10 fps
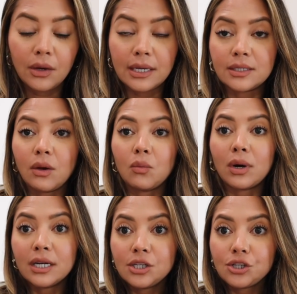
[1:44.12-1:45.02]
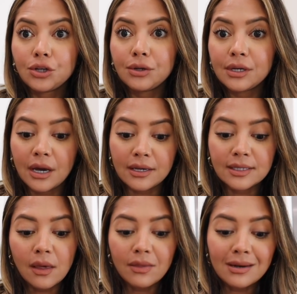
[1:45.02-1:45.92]
Okay, so I wanted to show you
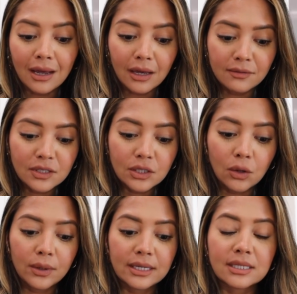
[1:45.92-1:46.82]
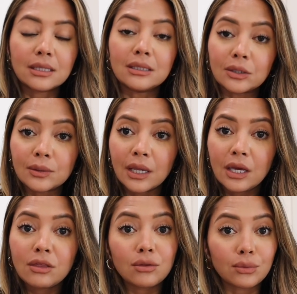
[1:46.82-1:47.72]
guys the knives. So it's
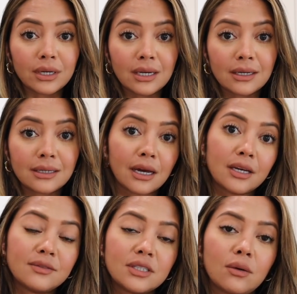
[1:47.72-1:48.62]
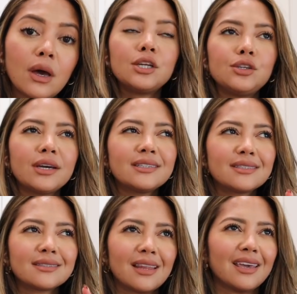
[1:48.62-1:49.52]
literally three knives. So you
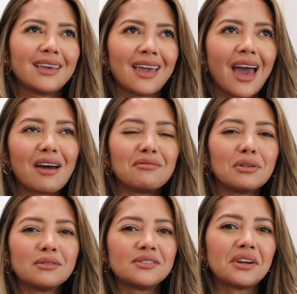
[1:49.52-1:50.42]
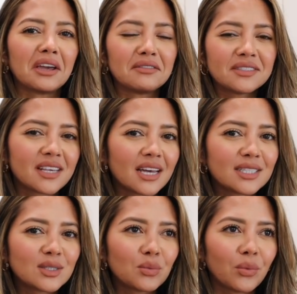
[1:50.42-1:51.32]
guys like have those knife
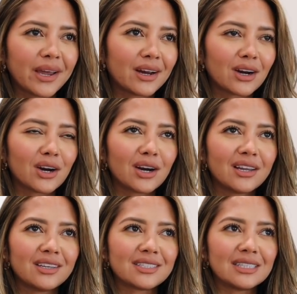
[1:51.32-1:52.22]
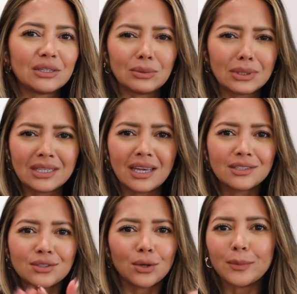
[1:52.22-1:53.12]
sets where it's literally
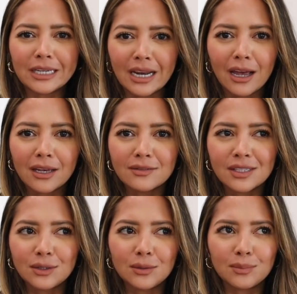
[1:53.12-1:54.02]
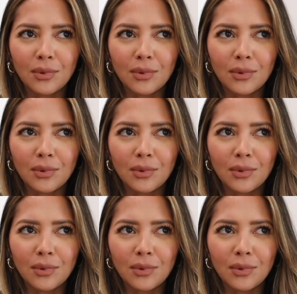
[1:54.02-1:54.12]
like so many knives and you